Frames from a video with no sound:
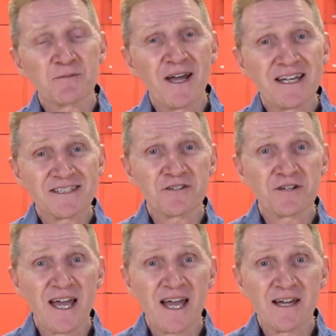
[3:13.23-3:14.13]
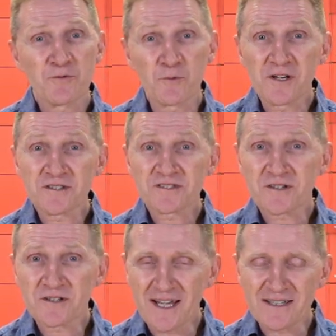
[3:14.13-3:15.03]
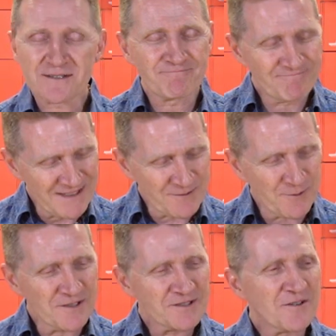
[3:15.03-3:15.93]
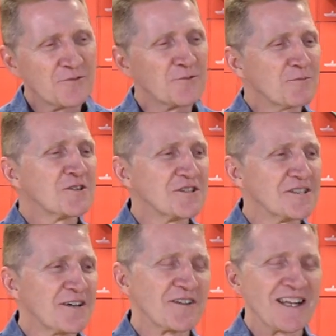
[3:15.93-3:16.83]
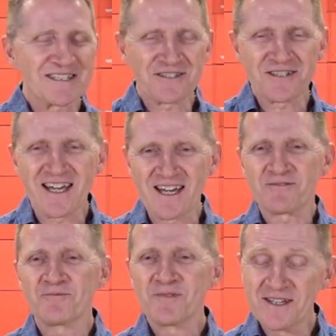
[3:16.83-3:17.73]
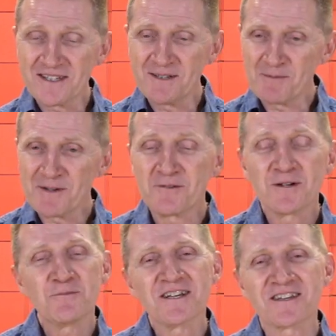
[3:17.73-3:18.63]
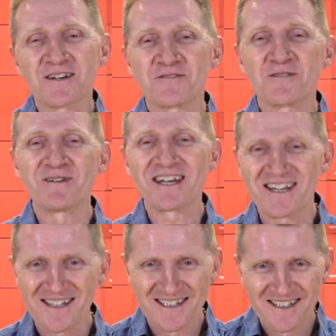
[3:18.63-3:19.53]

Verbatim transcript: the past year and a half, when we all start, as, as we all start to emerge after the last year and a half, it seemed to be going well there for a minute.